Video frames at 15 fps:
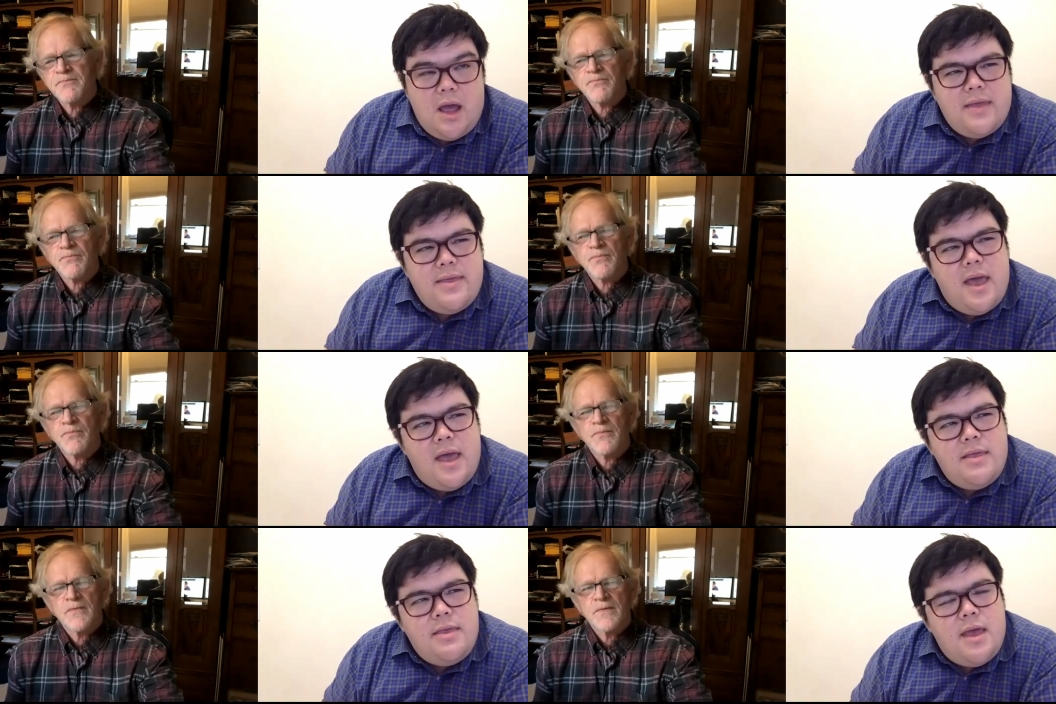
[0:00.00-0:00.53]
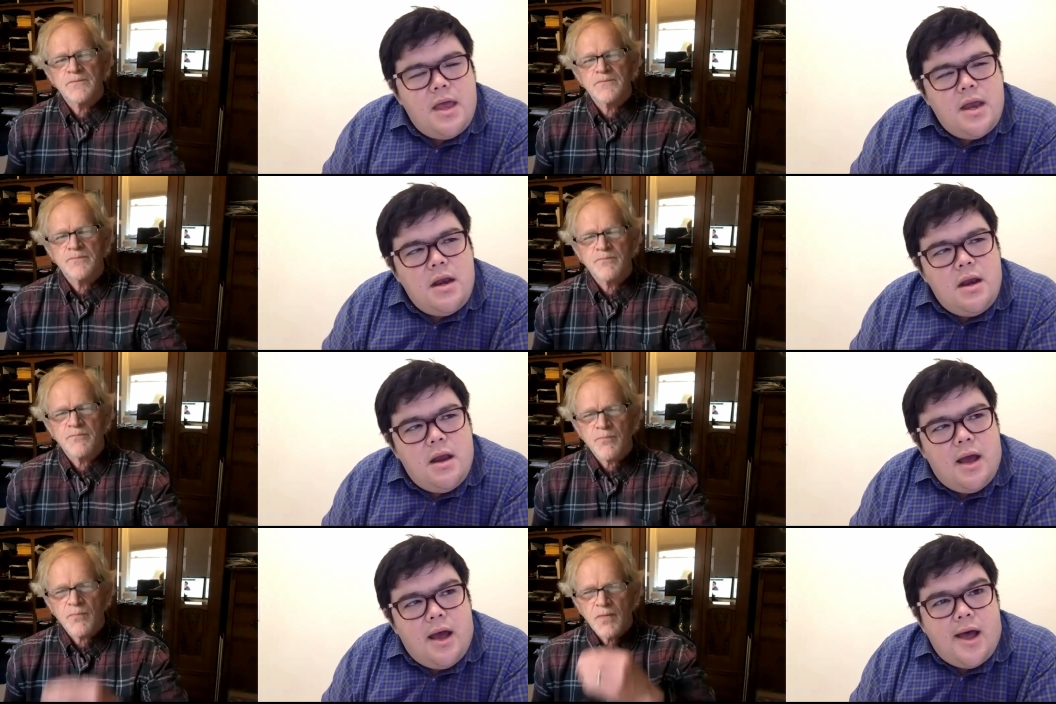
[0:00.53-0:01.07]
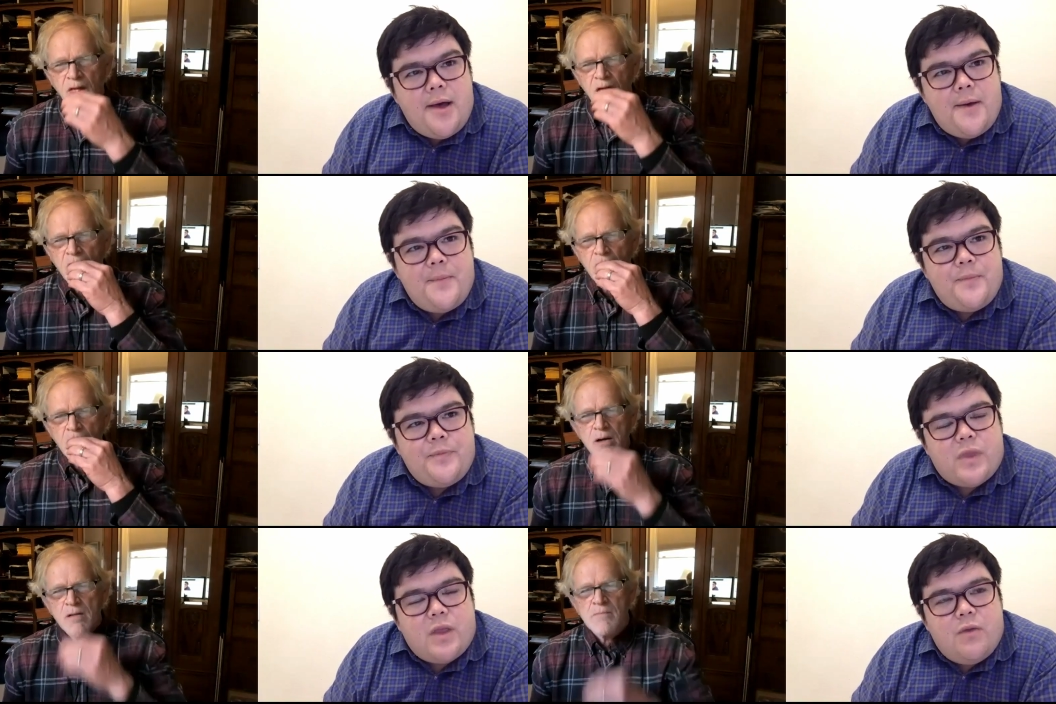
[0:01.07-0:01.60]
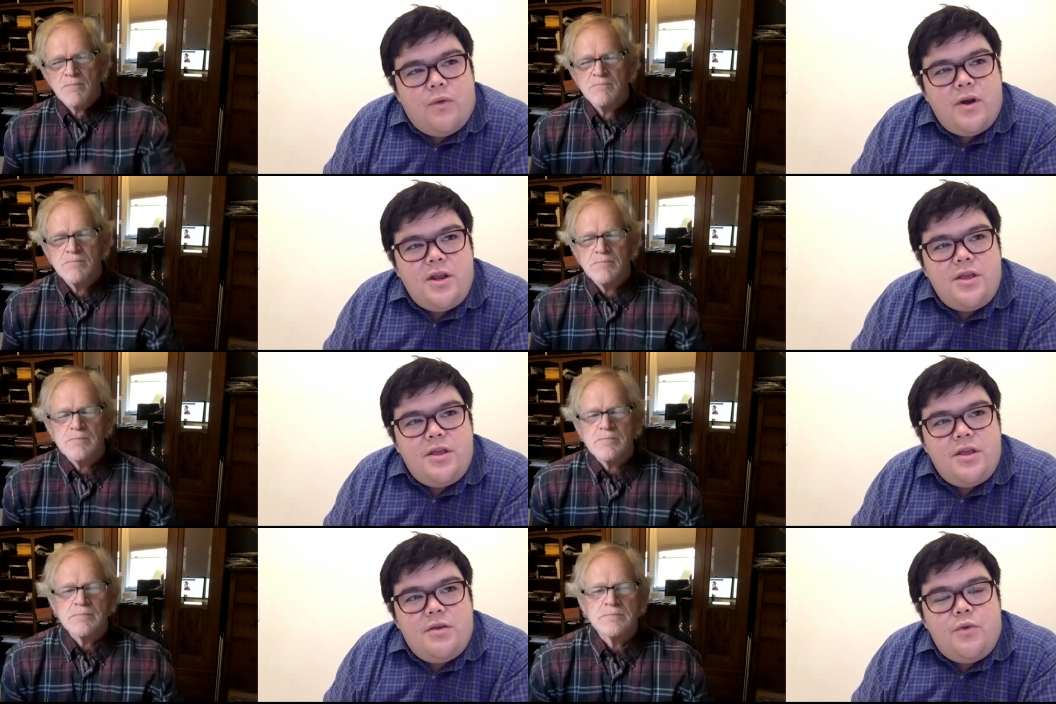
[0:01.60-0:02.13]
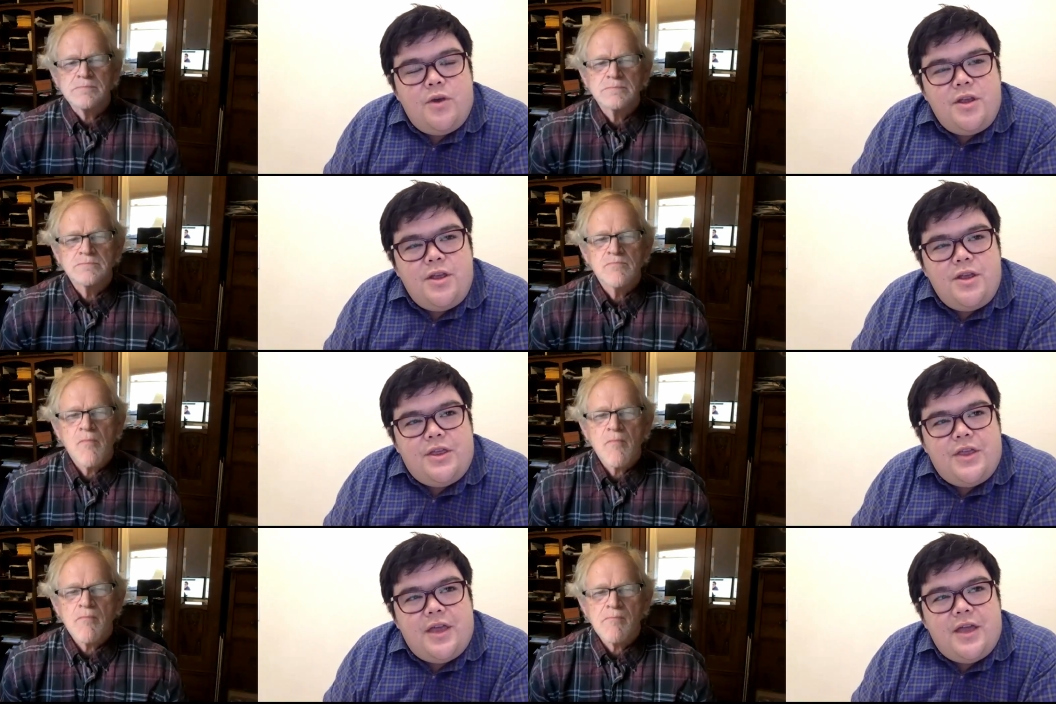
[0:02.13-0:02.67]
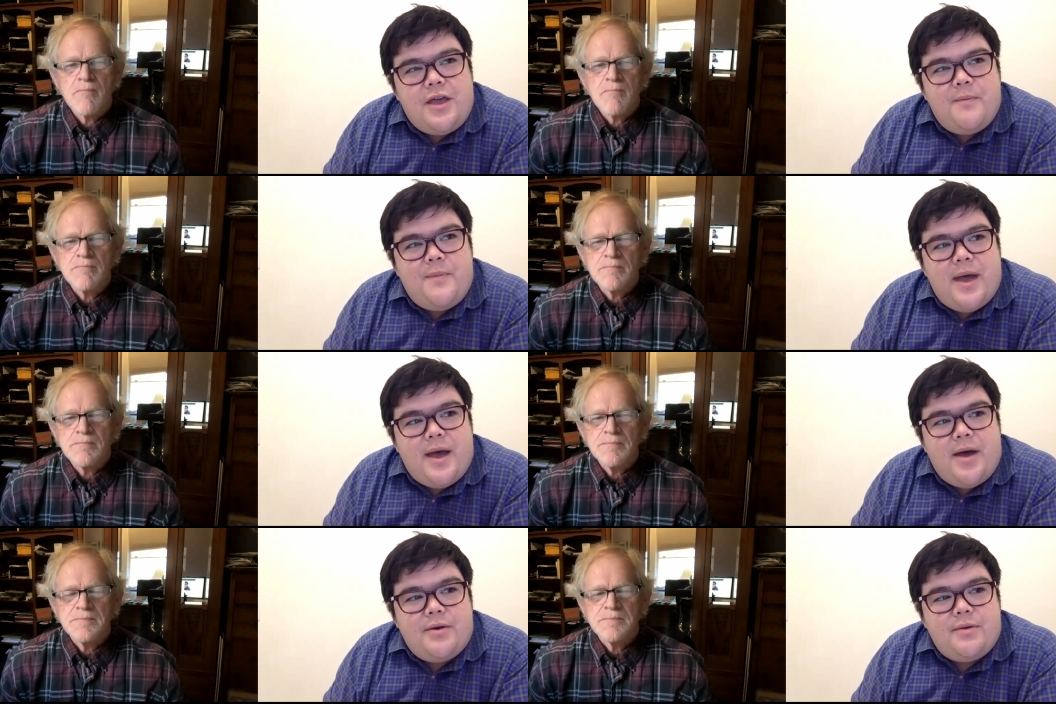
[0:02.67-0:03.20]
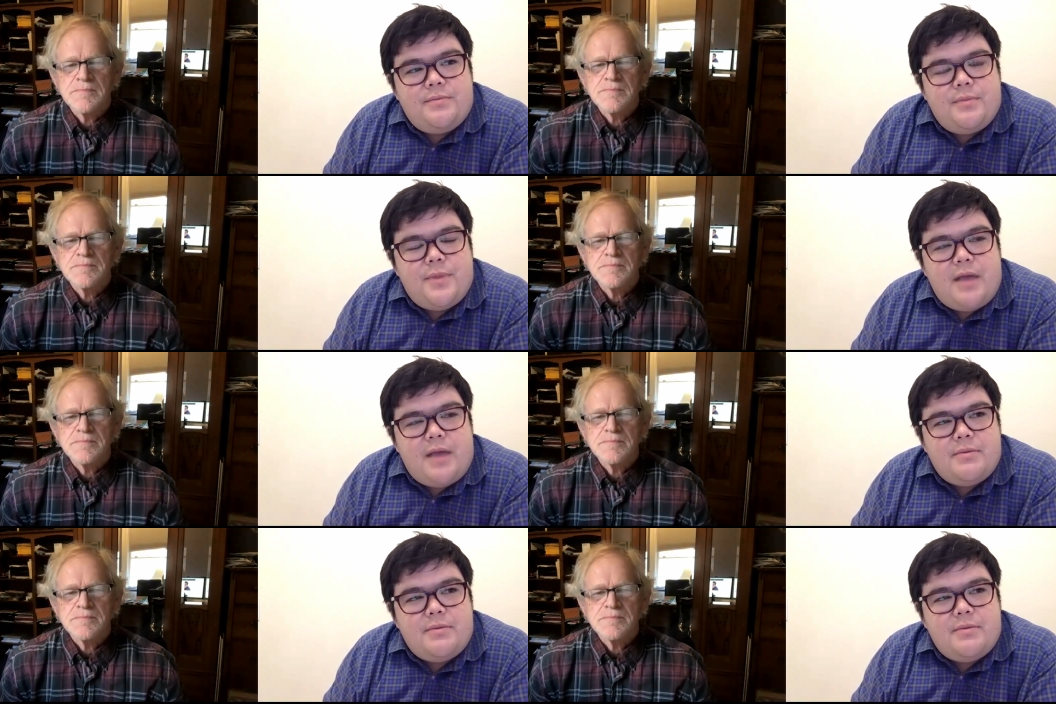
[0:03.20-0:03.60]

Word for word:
Speaker 1: And, and then um, what do you what do you think about